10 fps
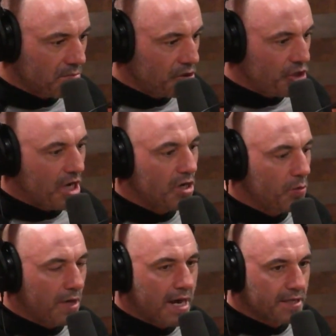
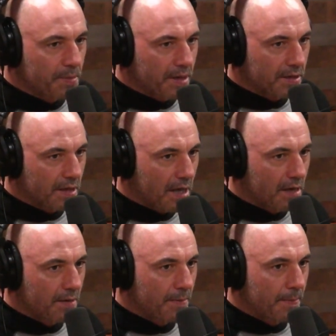genuine aspect of that.
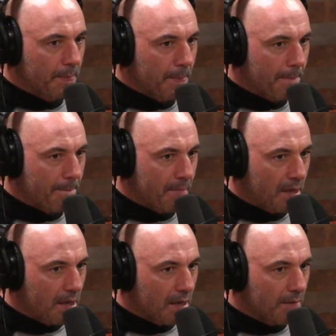And free speech
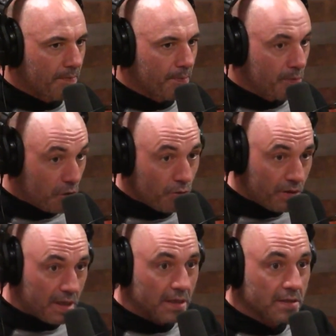was, yeah. was. Two
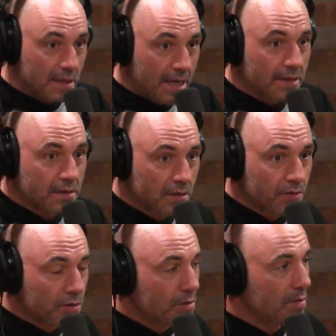things, two yes. Things
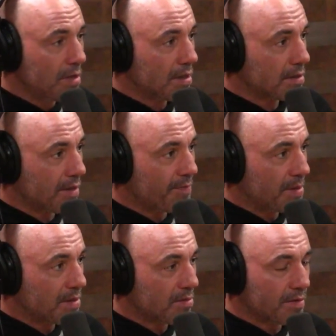those are two things that have
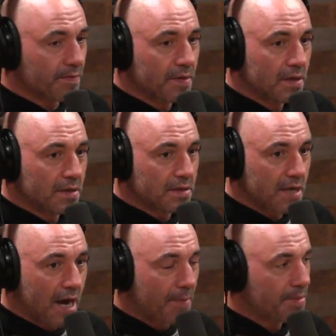been sort of
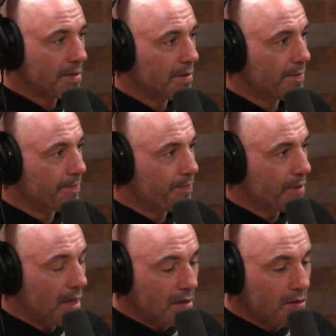stopped. Yeah.
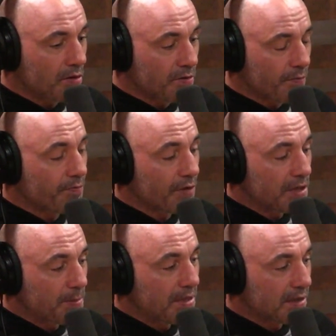That hmm. free
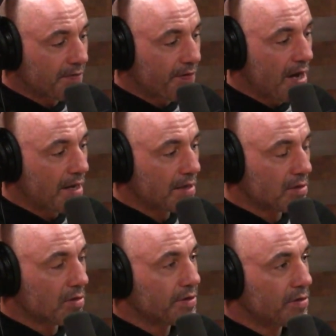speech is fine
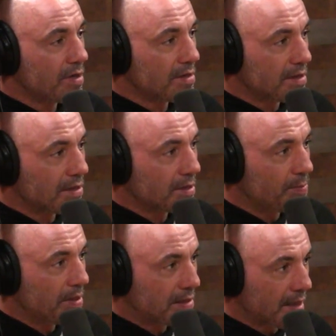as long as you're not saying
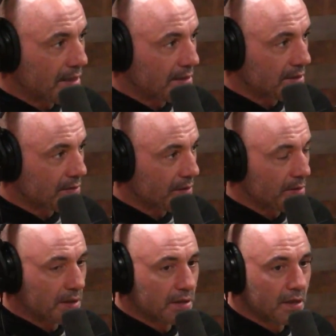speech that I disagree
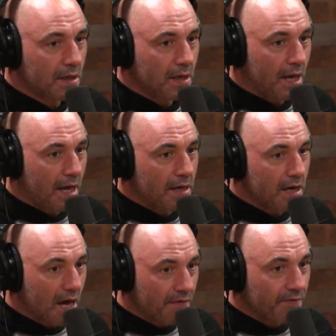with.
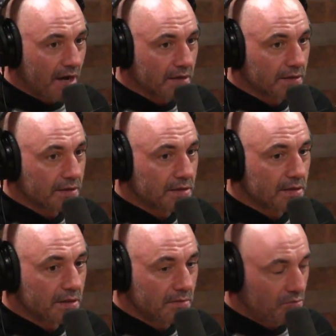And
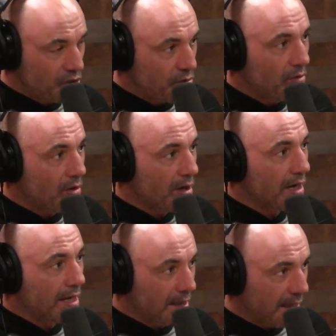nonviolence,
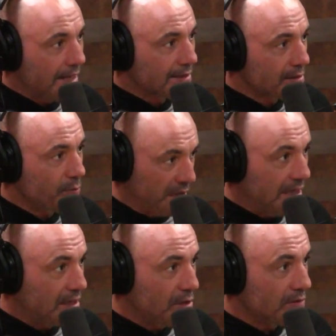sure, unless we
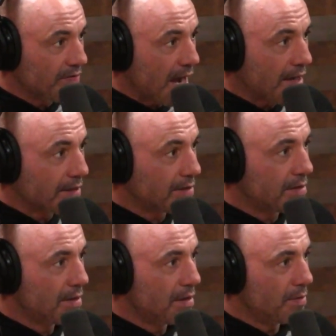need to use
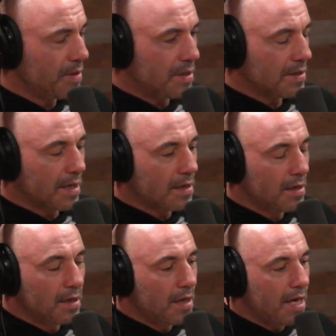violence. Which is like,
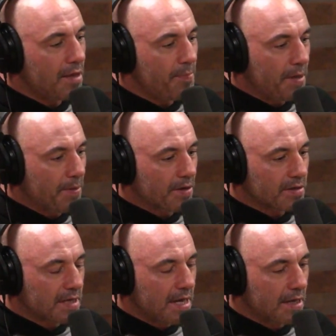and the people that are
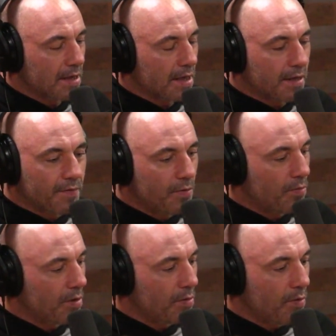saying it, like if you
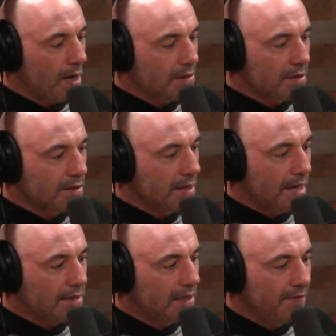you watch these
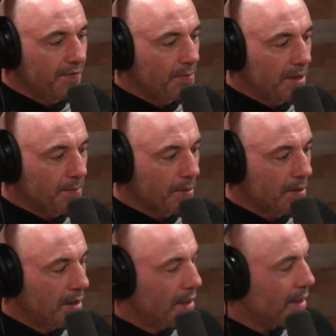Antifa
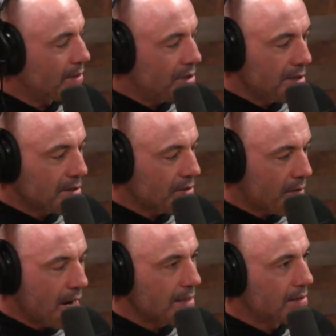people, like Jesus
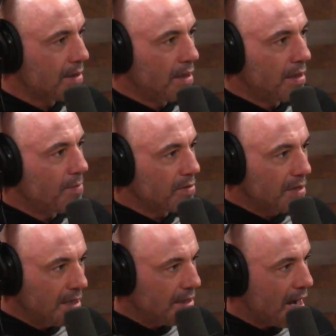Christ, the
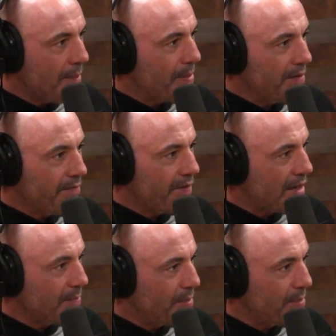most incompetent, violent